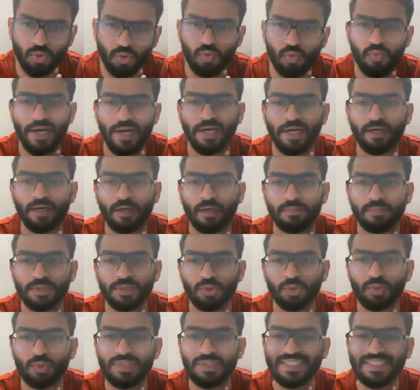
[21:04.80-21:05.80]
when it comes
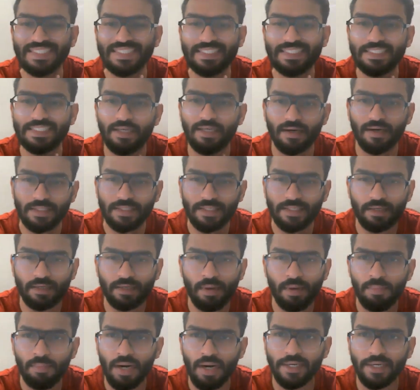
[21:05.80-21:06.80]
to CERT.
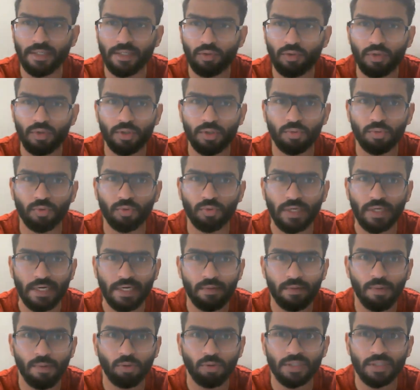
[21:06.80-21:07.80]
Remember, I told you to read
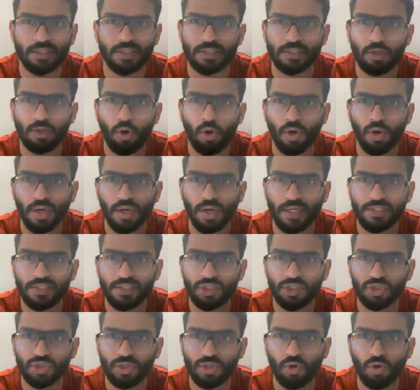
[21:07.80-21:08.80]
about this
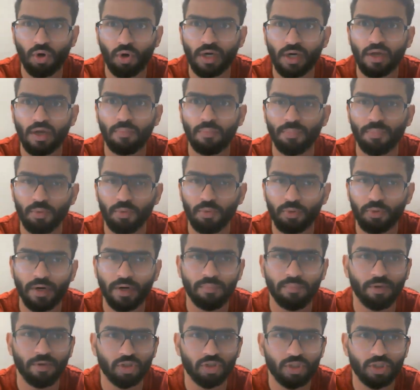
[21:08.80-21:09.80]
organization called Computer
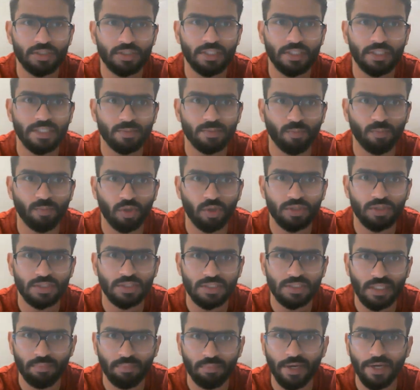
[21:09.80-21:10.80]
Emergency Response
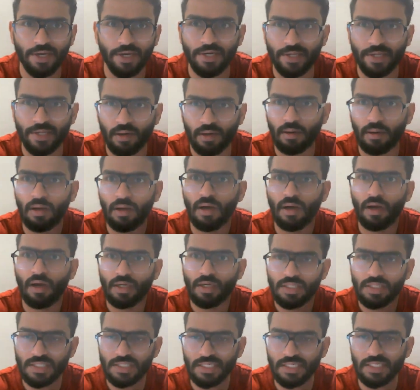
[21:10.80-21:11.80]
Team India,
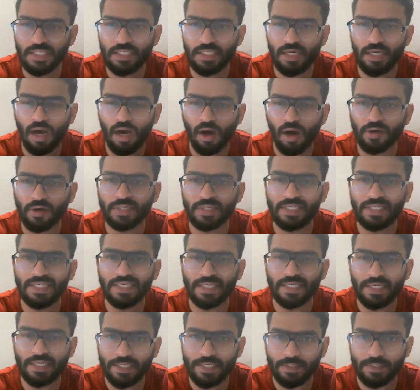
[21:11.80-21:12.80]

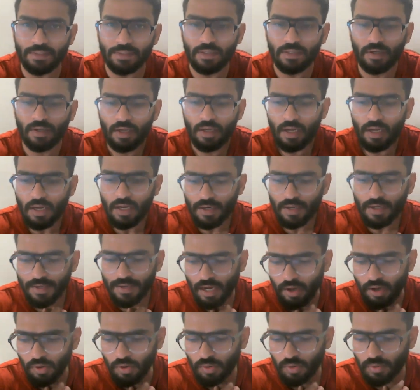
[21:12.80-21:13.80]
CERT in.
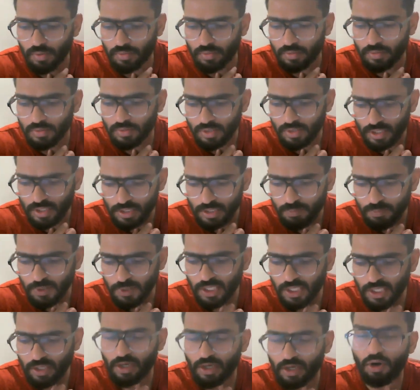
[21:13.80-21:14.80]
Now, this
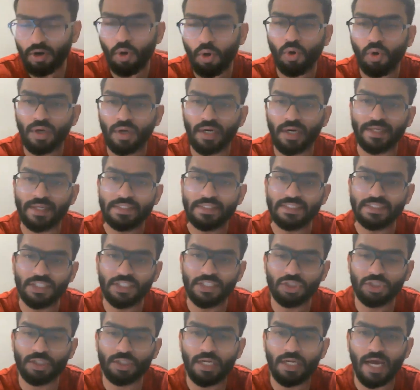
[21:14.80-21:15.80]
particular
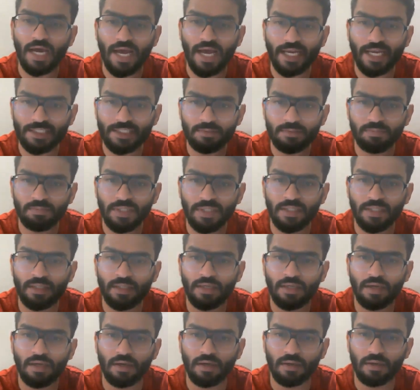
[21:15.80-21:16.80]
organization has
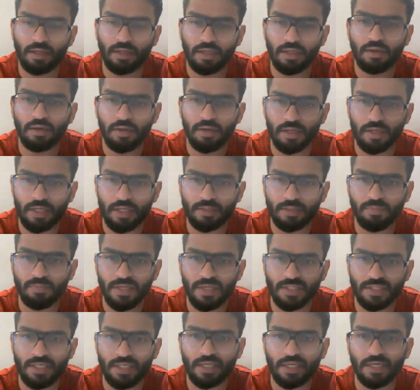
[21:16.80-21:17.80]
been is
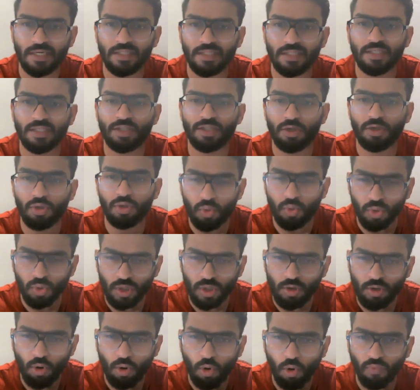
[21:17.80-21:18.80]
basically the
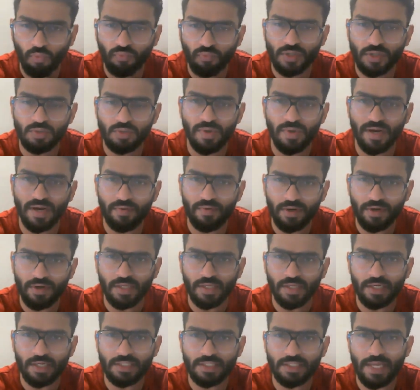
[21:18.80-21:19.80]
nodal office whenever
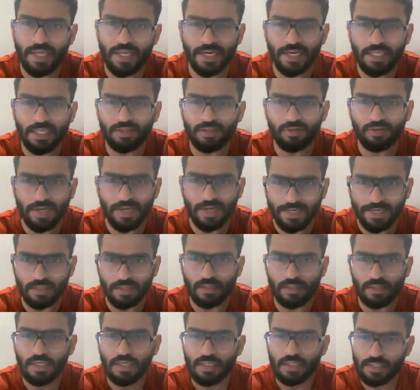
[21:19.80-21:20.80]
there is any threat,
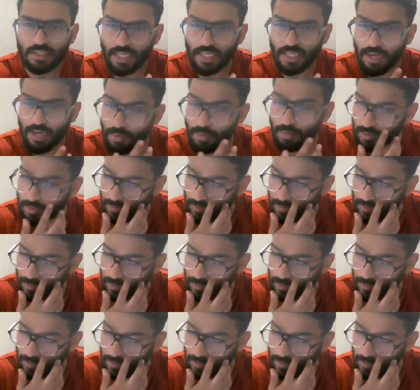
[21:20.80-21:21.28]
cyber